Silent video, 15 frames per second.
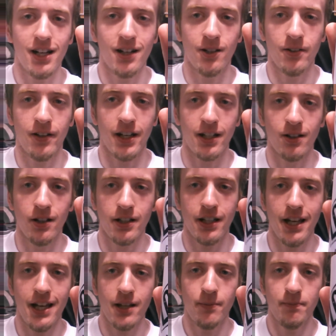I was, like, looking
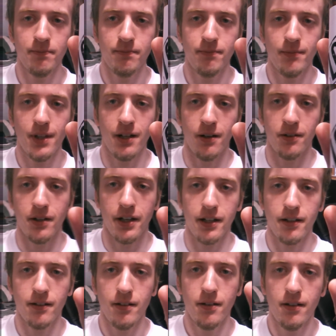at him, and I was
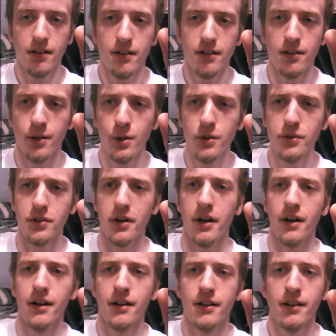like, Loser?